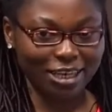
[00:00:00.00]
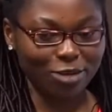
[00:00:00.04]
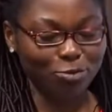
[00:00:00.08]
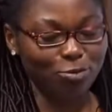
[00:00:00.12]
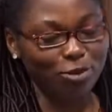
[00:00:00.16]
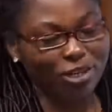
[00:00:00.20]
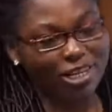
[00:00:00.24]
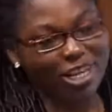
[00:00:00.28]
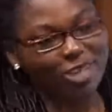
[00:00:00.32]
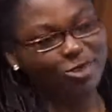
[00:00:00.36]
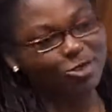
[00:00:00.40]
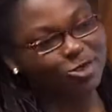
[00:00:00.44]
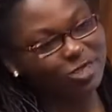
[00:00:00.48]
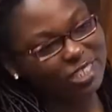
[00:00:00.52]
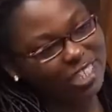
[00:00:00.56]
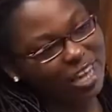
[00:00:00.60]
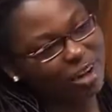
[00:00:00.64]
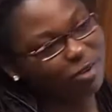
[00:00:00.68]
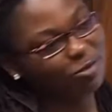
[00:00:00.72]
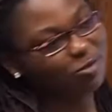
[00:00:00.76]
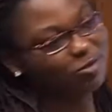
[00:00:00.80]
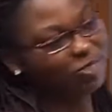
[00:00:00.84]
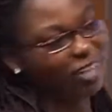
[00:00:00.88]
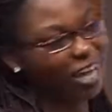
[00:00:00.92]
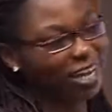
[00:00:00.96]
well, I don't
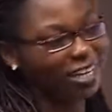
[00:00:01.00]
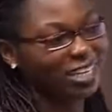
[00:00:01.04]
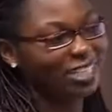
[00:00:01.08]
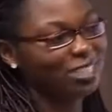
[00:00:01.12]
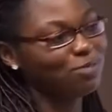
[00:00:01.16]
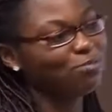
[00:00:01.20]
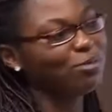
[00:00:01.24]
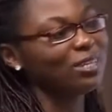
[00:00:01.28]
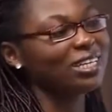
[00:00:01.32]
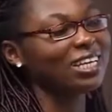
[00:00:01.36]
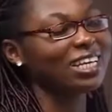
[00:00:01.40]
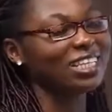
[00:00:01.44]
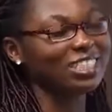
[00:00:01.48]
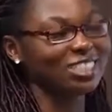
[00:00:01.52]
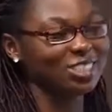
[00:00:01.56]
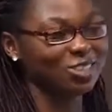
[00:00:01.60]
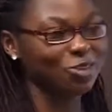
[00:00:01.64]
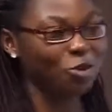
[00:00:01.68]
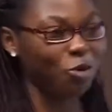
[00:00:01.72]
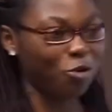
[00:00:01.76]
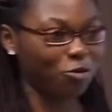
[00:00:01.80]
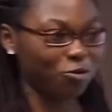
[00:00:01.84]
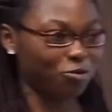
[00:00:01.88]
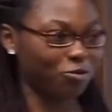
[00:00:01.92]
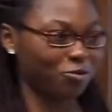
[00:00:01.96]
have an explication
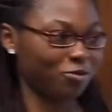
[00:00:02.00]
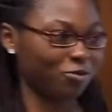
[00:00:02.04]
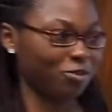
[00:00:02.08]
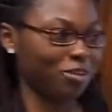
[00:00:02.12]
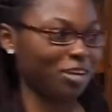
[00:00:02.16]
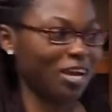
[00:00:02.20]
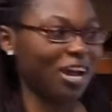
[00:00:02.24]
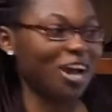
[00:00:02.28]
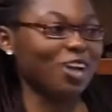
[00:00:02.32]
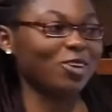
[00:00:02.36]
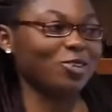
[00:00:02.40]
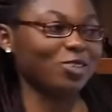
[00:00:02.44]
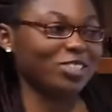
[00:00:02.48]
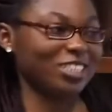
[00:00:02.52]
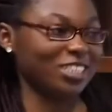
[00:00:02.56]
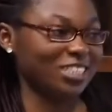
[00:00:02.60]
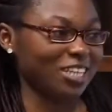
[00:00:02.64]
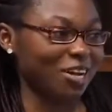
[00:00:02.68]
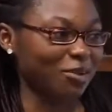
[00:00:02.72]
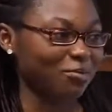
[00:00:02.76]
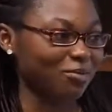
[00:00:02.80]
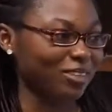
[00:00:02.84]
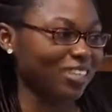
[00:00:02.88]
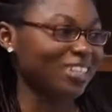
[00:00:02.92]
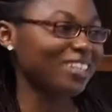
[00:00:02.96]
of an
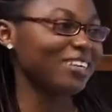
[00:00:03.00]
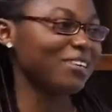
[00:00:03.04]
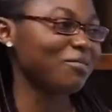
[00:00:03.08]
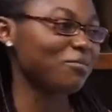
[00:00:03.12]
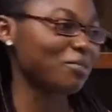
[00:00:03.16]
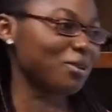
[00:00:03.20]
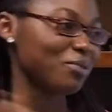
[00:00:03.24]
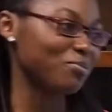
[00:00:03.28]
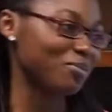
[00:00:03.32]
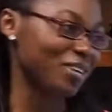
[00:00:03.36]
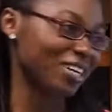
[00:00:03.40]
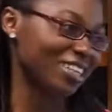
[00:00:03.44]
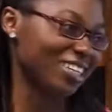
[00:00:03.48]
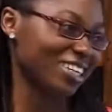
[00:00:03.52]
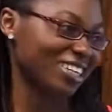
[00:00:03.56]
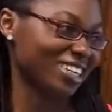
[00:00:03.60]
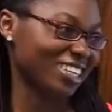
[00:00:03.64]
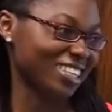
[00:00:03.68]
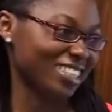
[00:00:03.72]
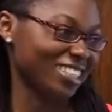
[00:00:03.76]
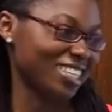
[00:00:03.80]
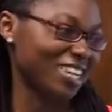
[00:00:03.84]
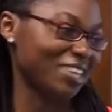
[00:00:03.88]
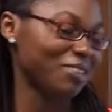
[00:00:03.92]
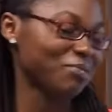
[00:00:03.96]
Ochiame here, maybe
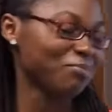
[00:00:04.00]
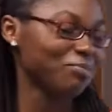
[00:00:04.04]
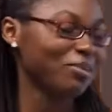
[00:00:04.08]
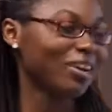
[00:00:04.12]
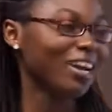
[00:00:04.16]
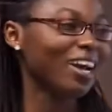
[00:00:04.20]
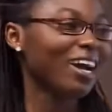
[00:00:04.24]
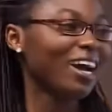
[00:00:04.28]
another time.